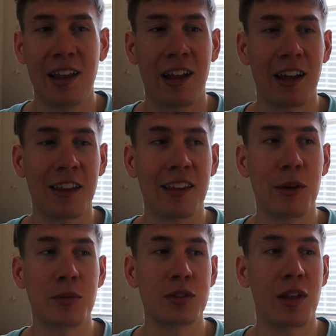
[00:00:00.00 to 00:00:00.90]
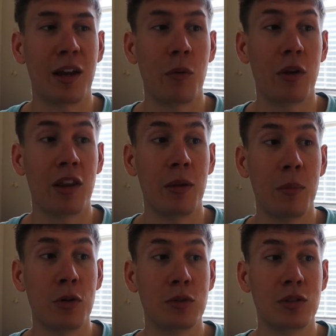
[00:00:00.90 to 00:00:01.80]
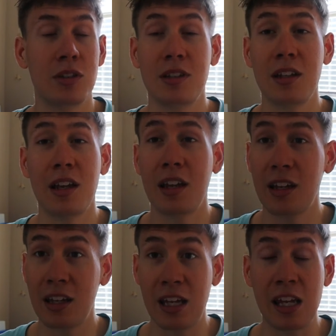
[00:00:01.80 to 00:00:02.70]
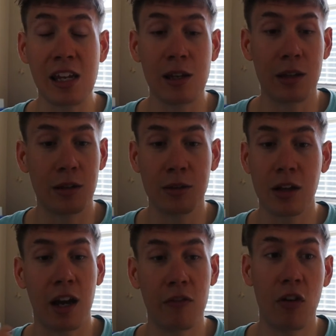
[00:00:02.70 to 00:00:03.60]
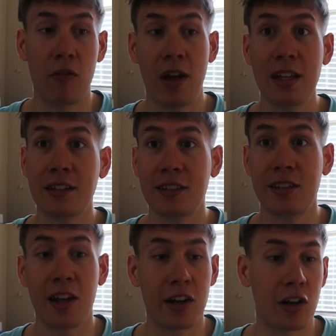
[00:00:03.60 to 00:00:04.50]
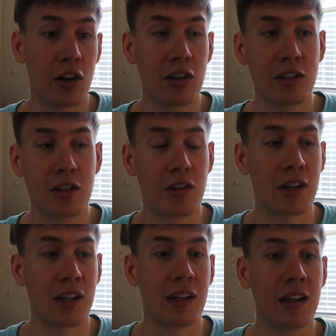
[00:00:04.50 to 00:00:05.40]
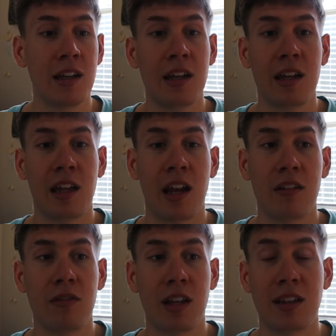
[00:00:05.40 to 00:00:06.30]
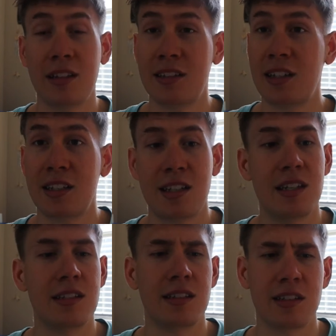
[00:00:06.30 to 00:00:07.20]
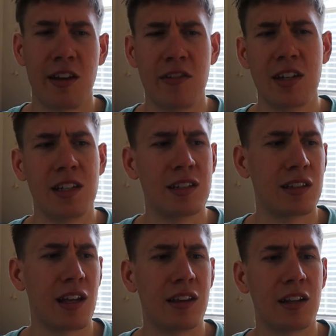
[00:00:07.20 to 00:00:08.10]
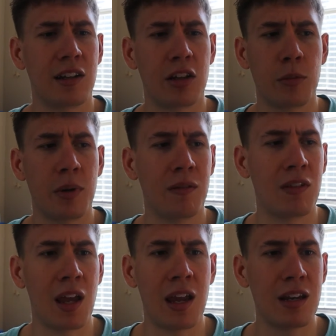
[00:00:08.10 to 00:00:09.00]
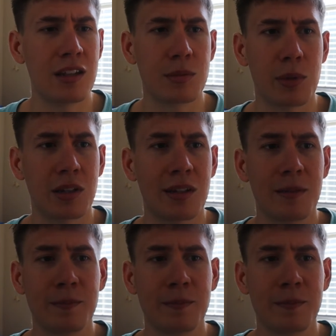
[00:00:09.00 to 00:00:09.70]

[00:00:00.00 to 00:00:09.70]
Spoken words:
Like I thought that was like one of the most key kind of events that occurred during kind of like the 60s, the 70s, and then a little bit of the 80s, but